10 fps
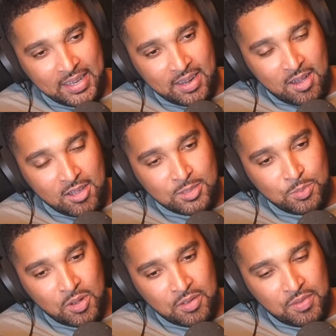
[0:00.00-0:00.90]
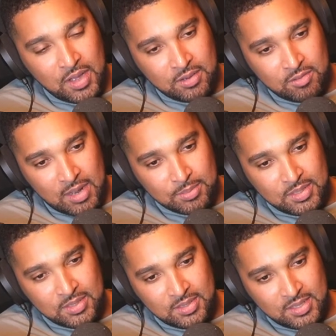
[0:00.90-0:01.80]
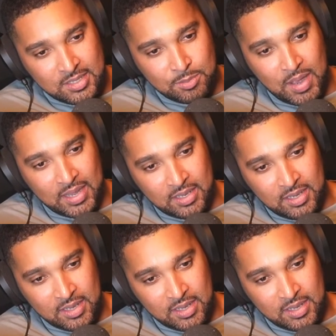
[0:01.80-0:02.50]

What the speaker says: Our Spotify Unwrapped is banging, yeah?